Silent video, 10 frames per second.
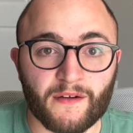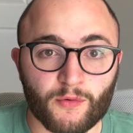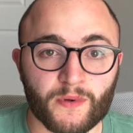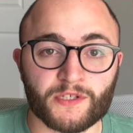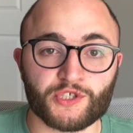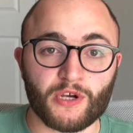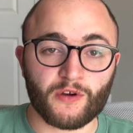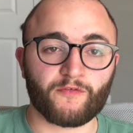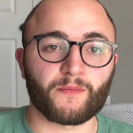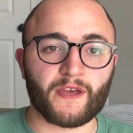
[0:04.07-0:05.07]
everyone, Joe
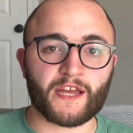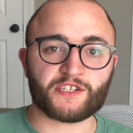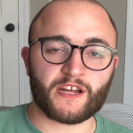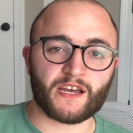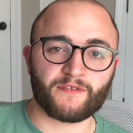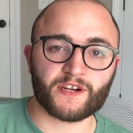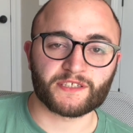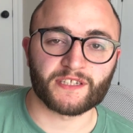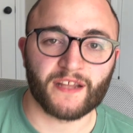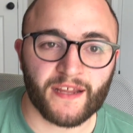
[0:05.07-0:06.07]
from Gadget Hive here
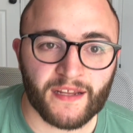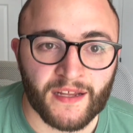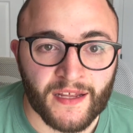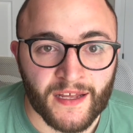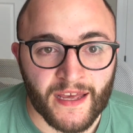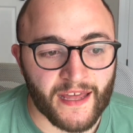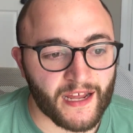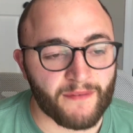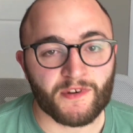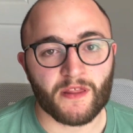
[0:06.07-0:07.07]
today, and I
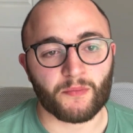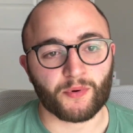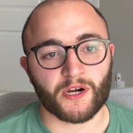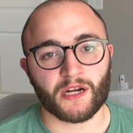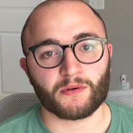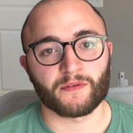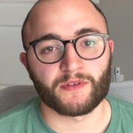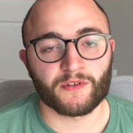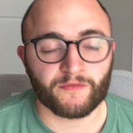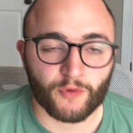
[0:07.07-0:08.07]
have another product
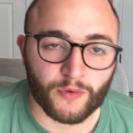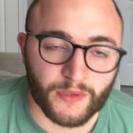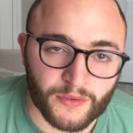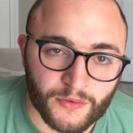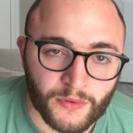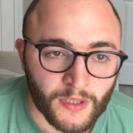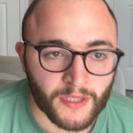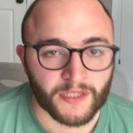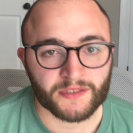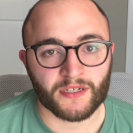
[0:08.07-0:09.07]
review for you.
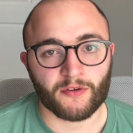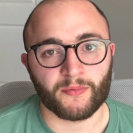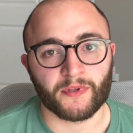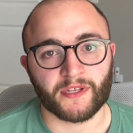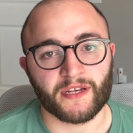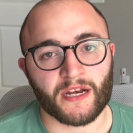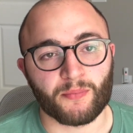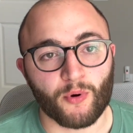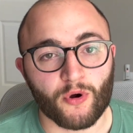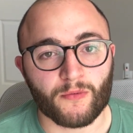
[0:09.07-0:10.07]
Today we'll be looking at a
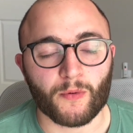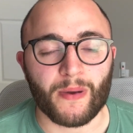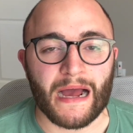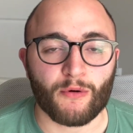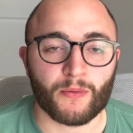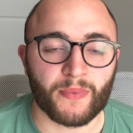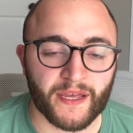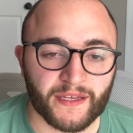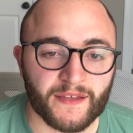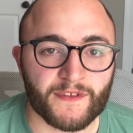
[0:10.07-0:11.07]
portable power
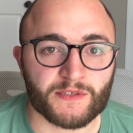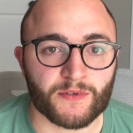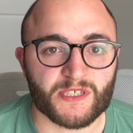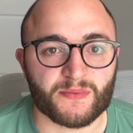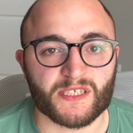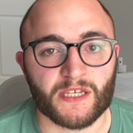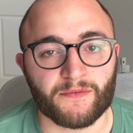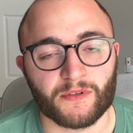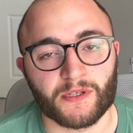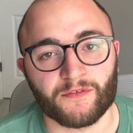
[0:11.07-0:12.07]
bank, and this one's
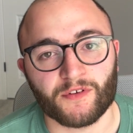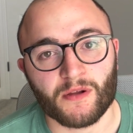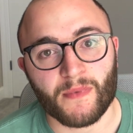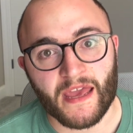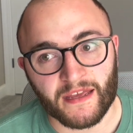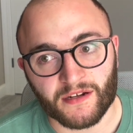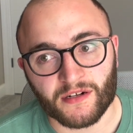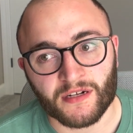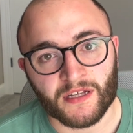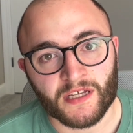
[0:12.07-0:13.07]
specifically from
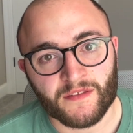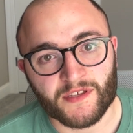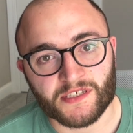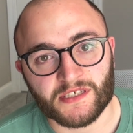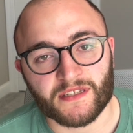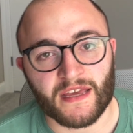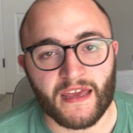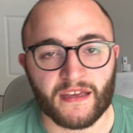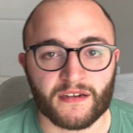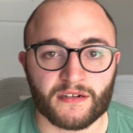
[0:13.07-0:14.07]
Anker. This is the
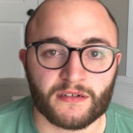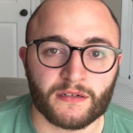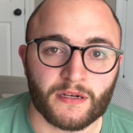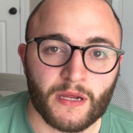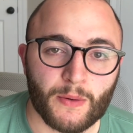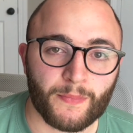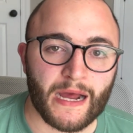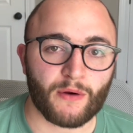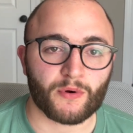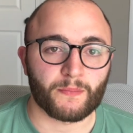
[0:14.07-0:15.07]
Anker
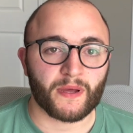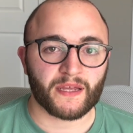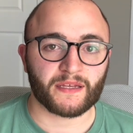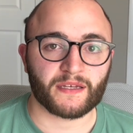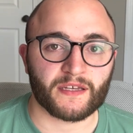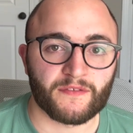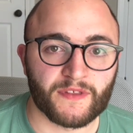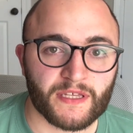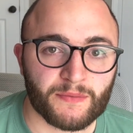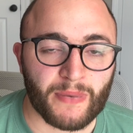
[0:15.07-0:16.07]
Power Bank,
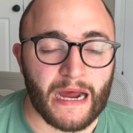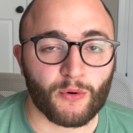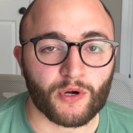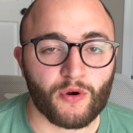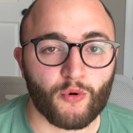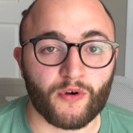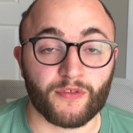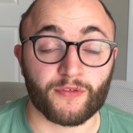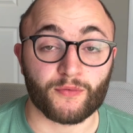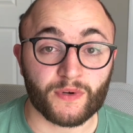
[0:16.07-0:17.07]
the PowerCore
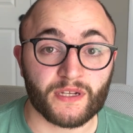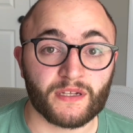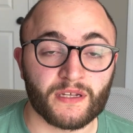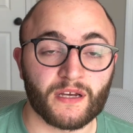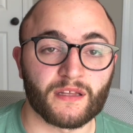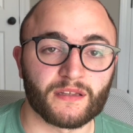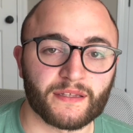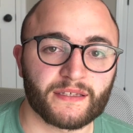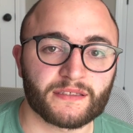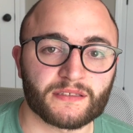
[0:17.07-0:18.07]
3
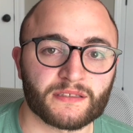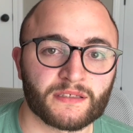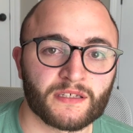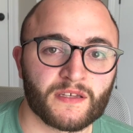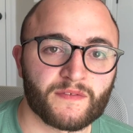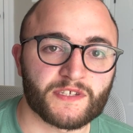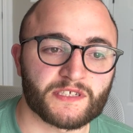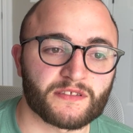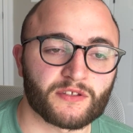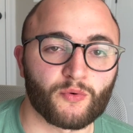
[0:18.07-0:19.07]
Elite. This is
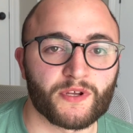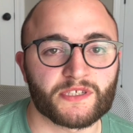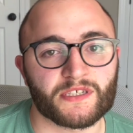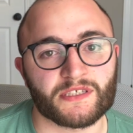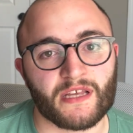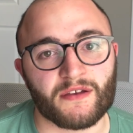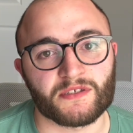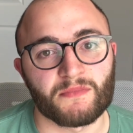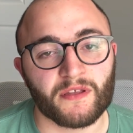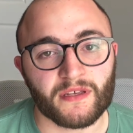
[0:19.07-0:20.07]
the
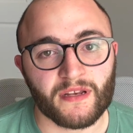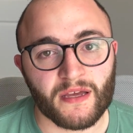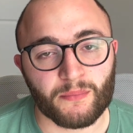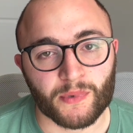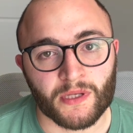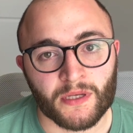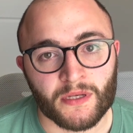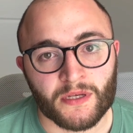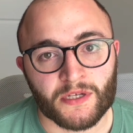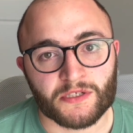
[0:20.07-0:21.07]
26,000 milliamp.
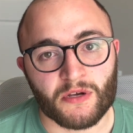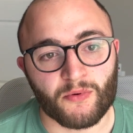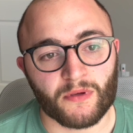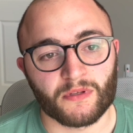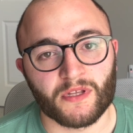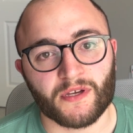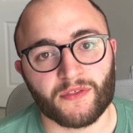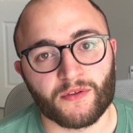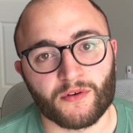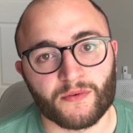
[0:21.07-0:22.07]
So we will look
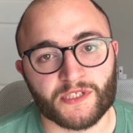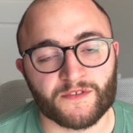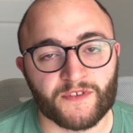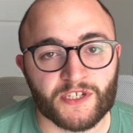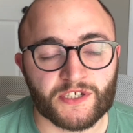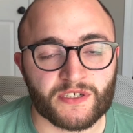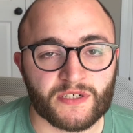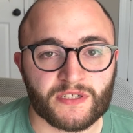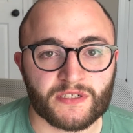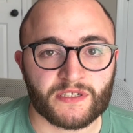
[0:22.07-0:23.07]
through its
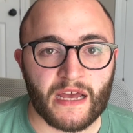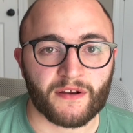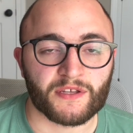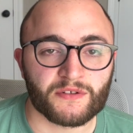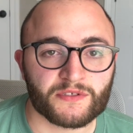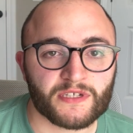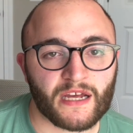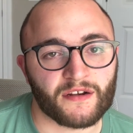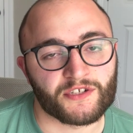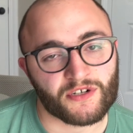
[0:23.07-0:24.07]
features, how to use it,
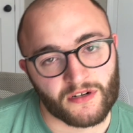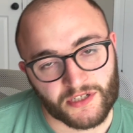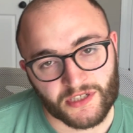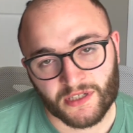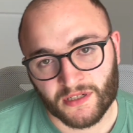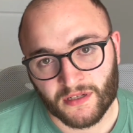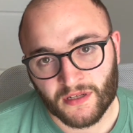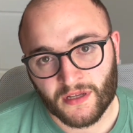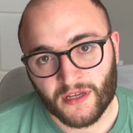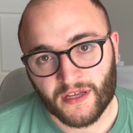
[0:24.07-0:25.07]
how to charge it,
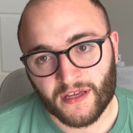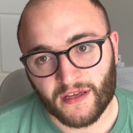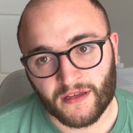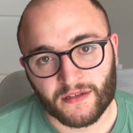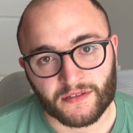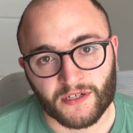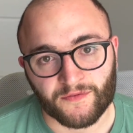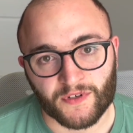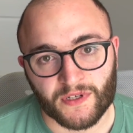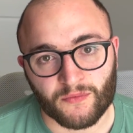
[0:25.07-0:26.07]
and
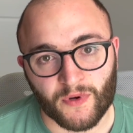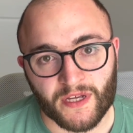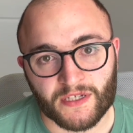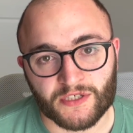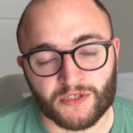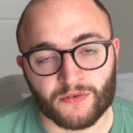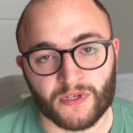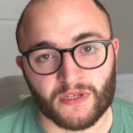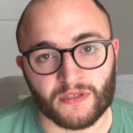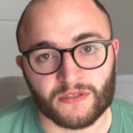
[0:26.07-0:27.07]
different ways you
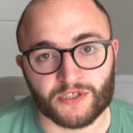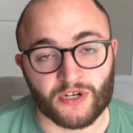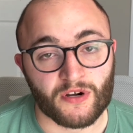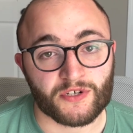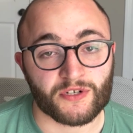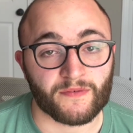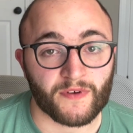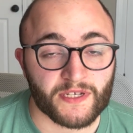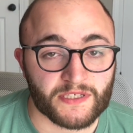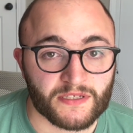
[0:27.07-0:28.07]
can charge your
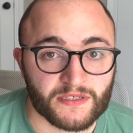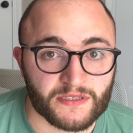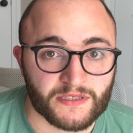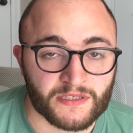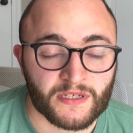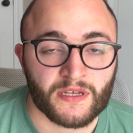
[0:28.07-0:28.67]
devices,